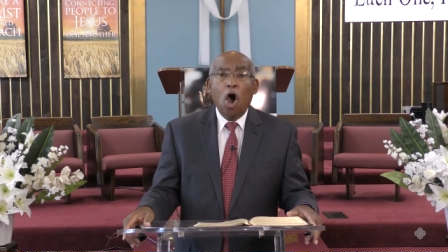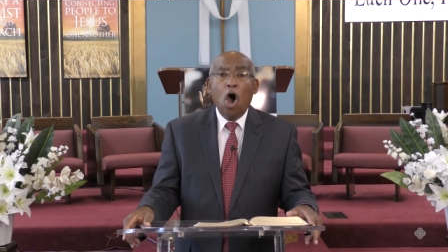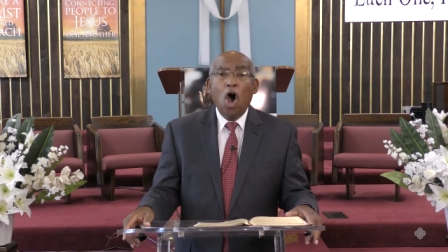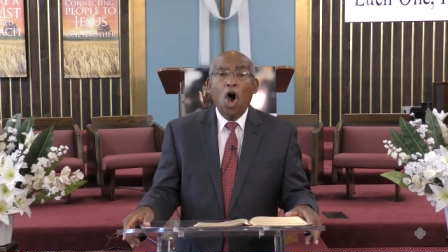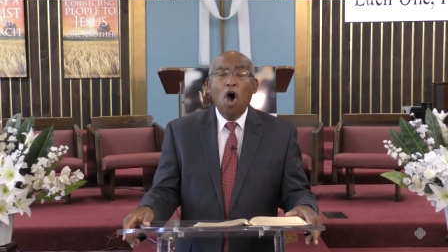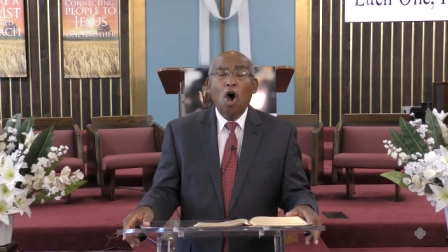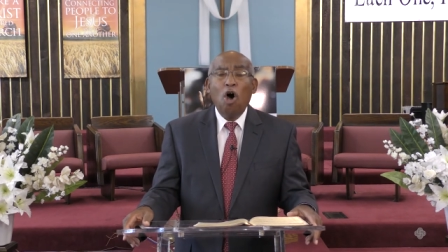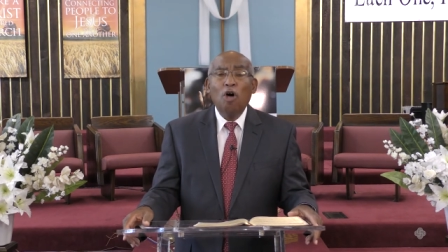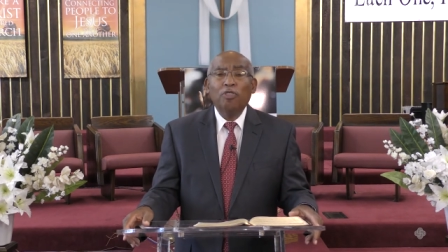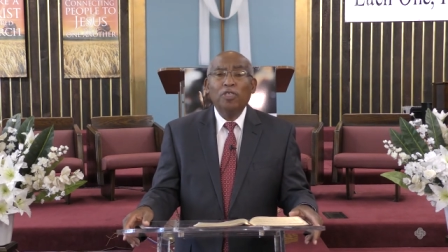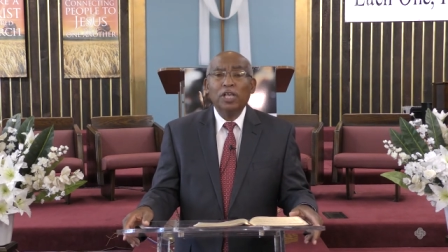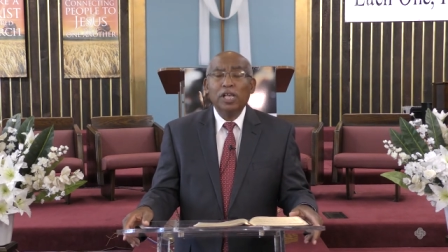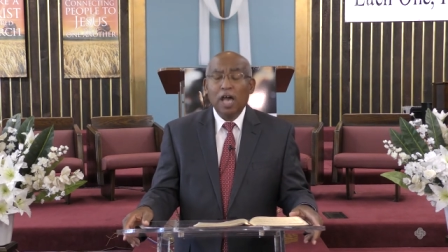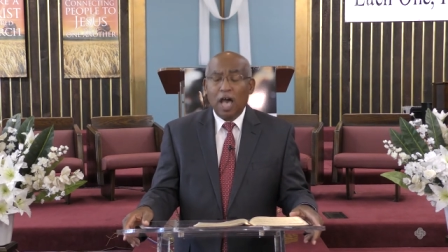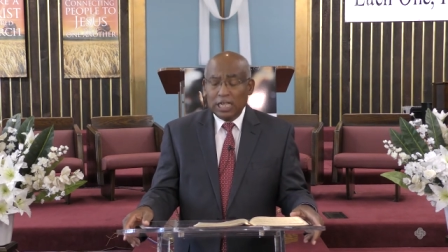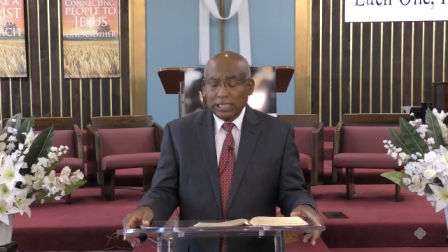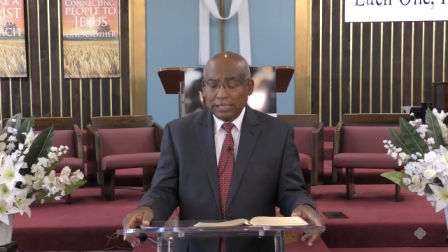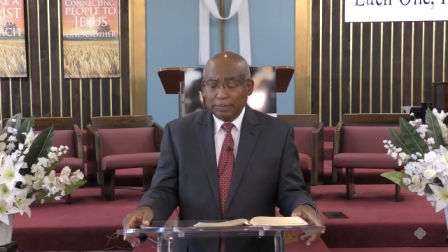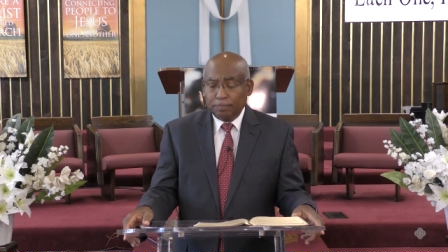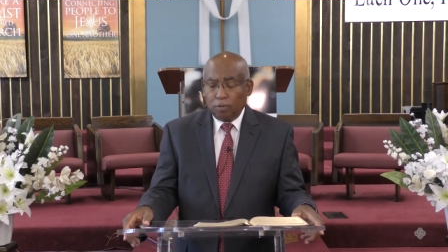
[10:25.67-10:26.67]
All the
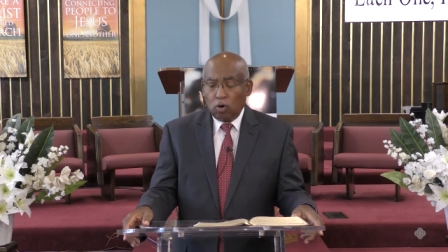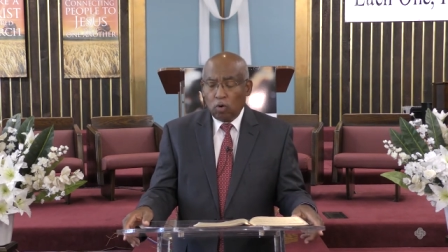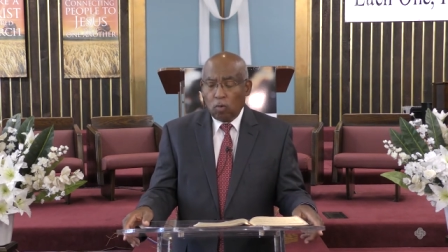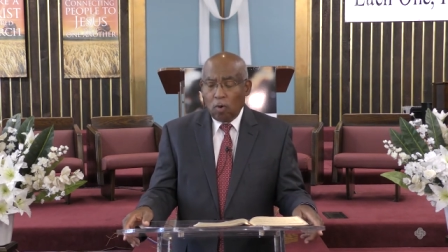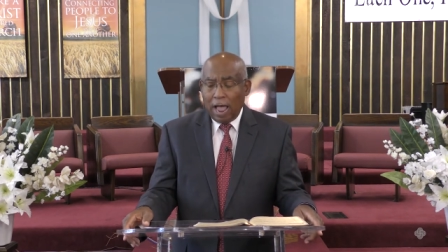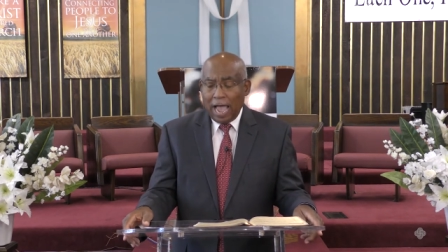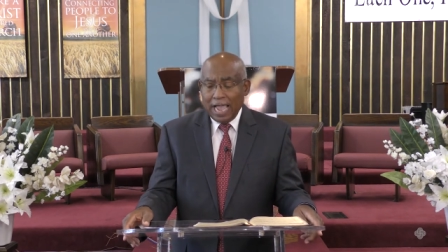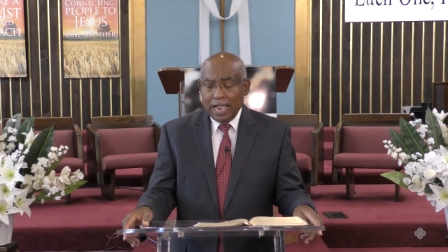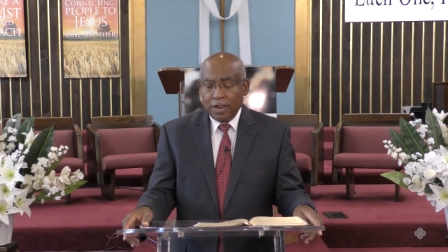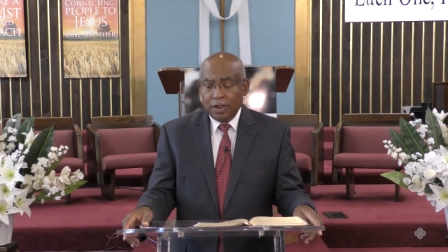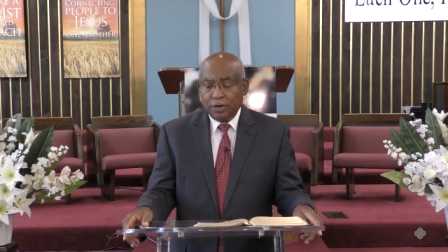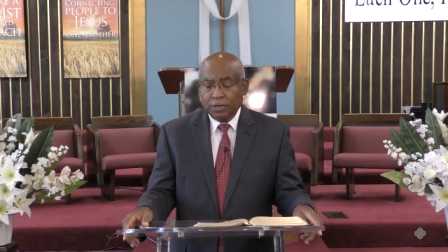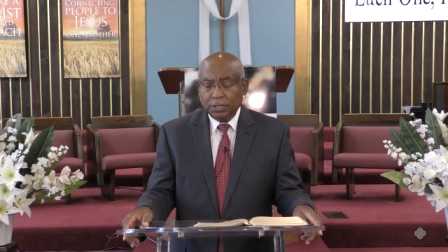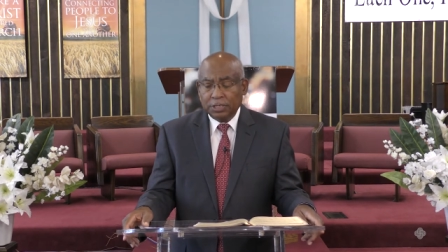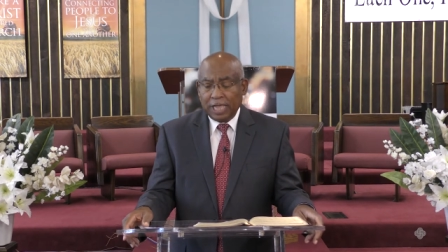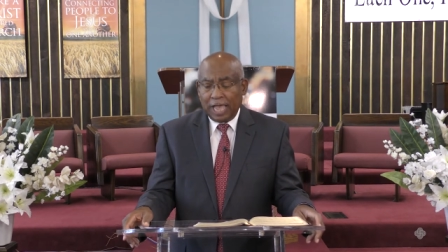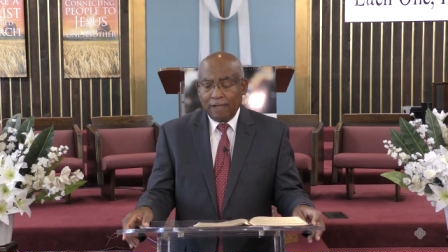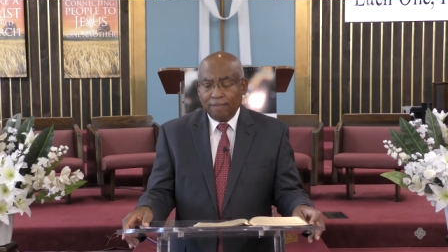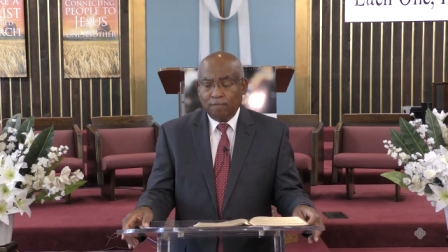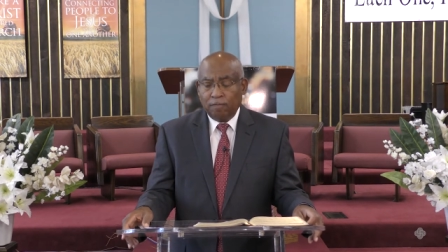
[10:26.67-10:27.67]
gospel
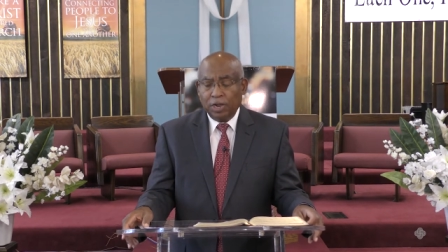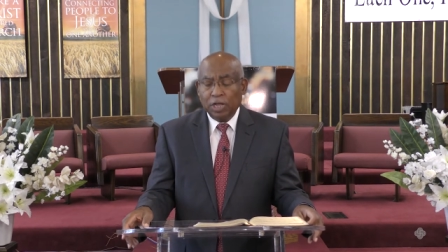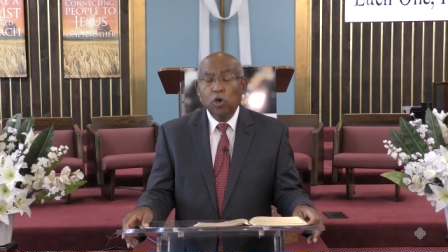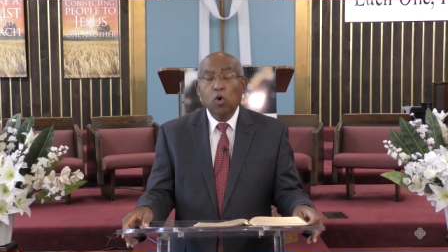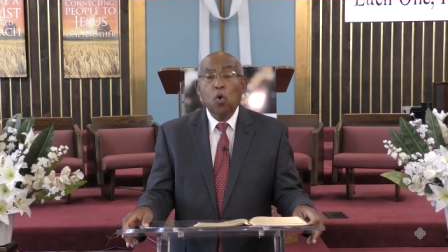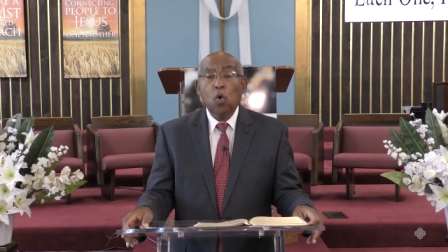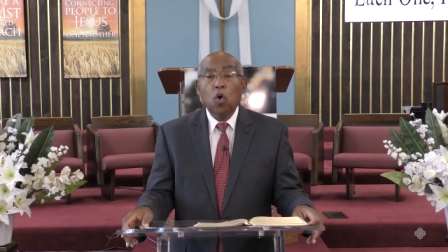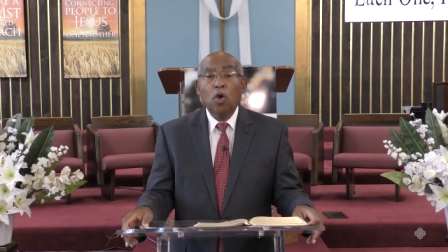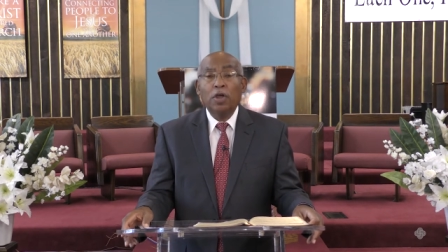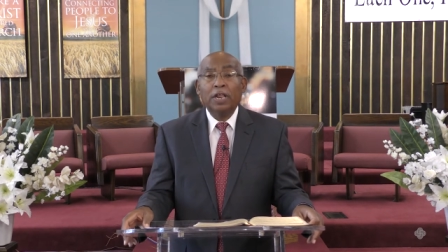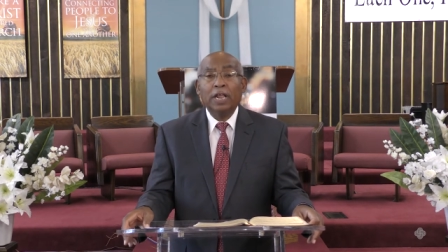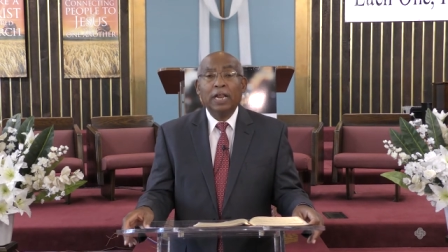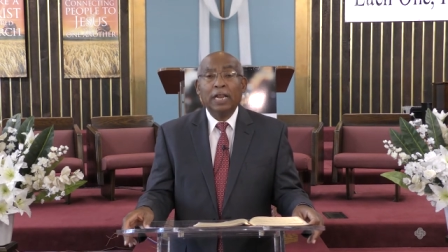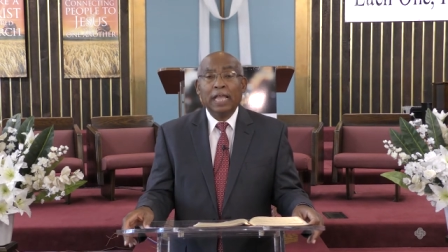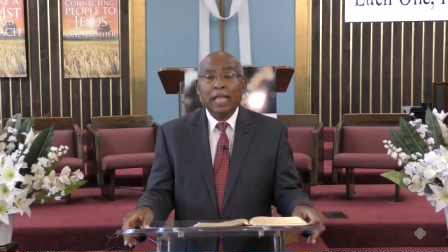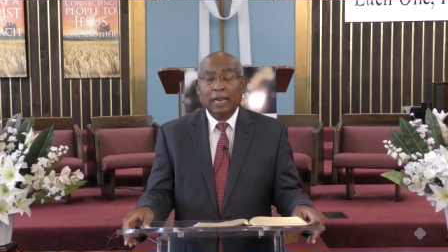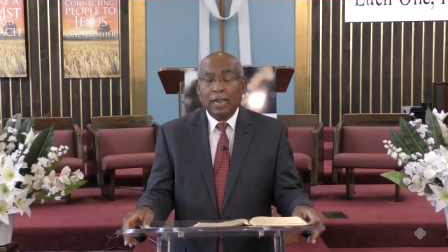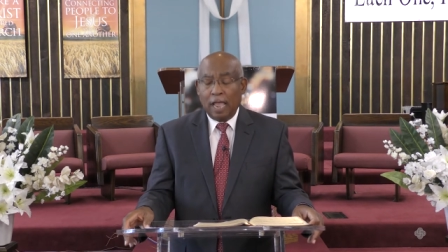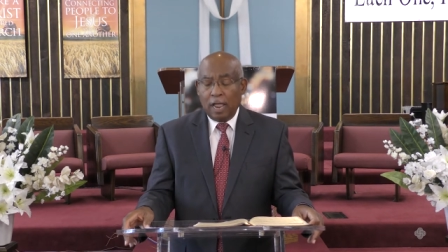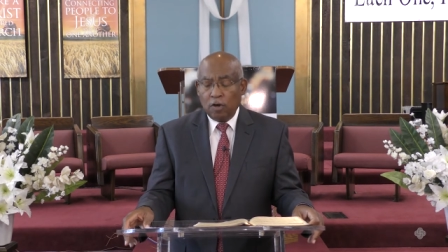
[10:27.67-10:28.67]
writers have
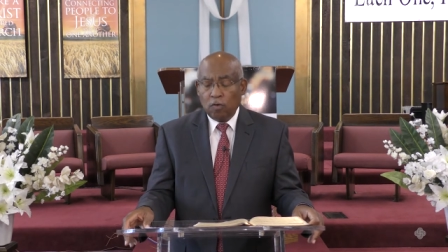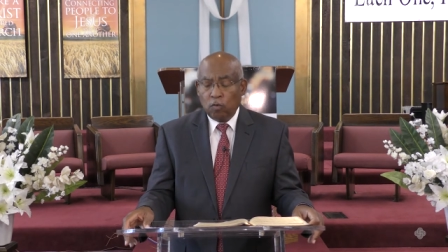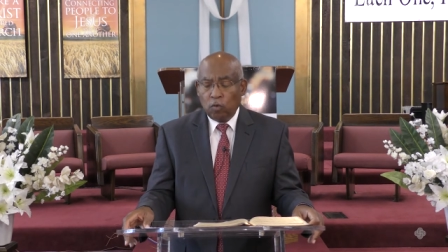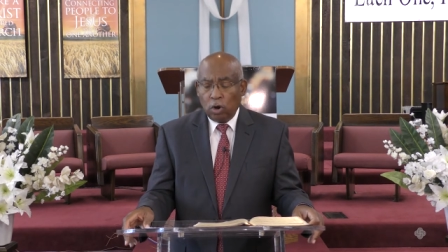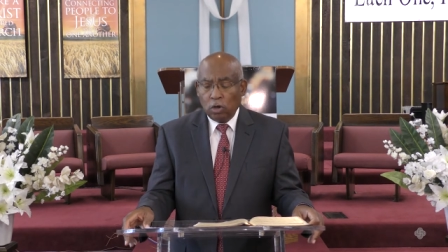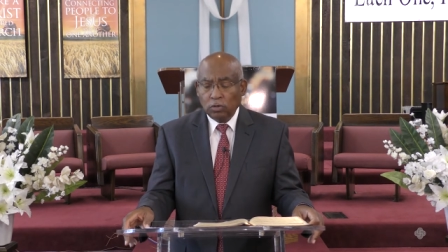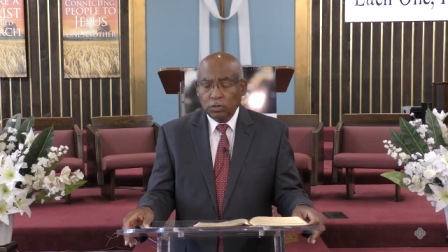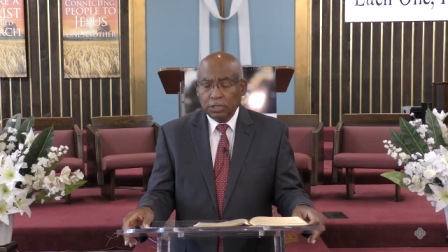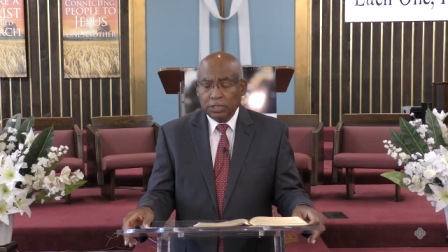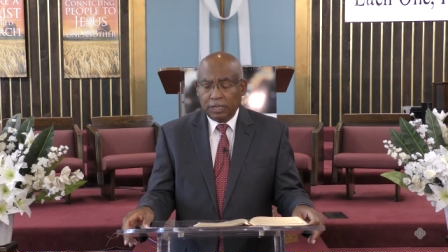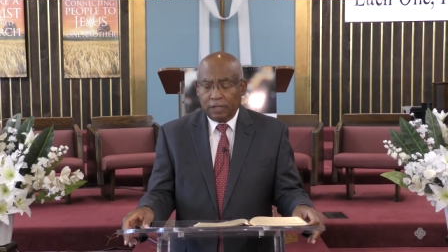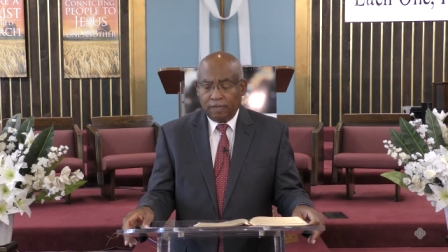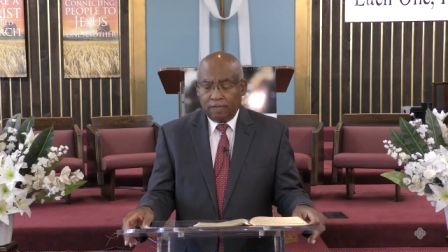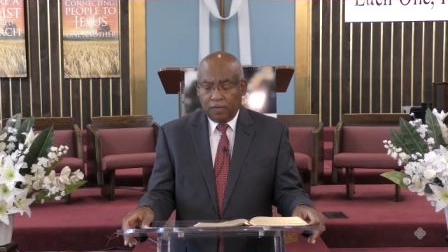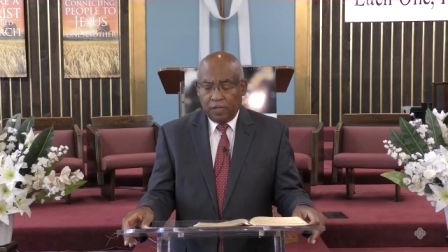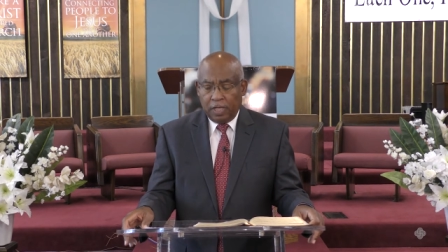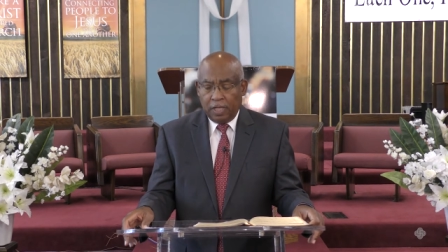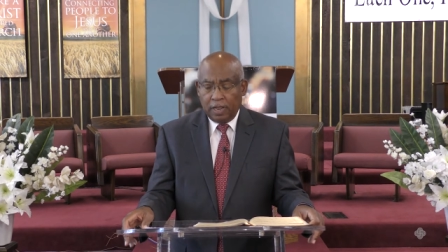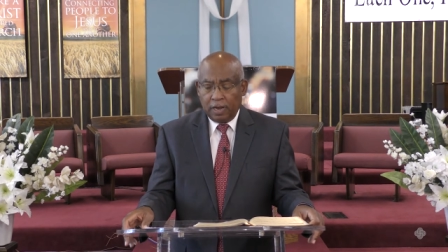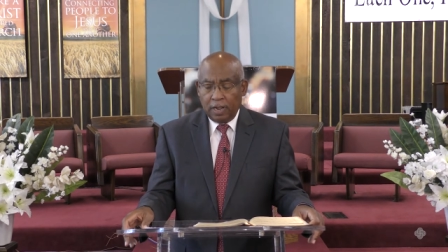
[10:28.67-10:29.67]
recorded it and wrote
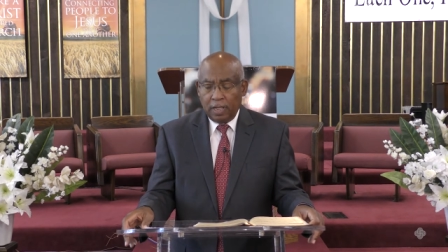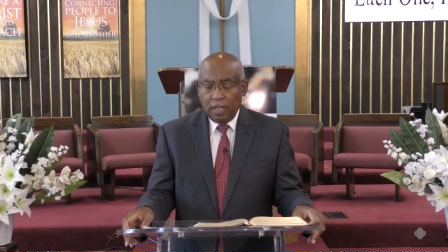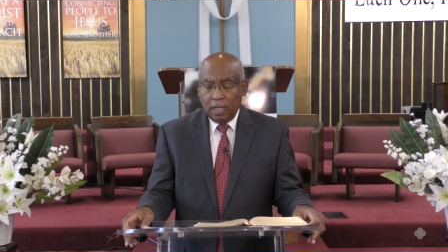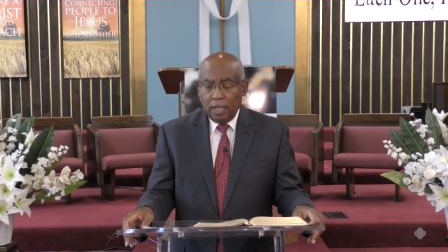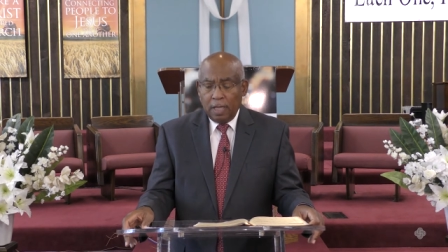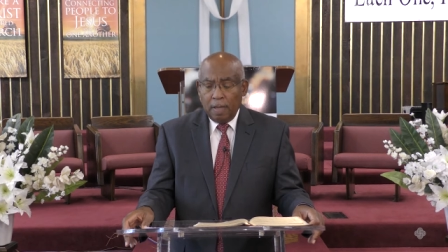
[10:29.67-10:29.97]
of it,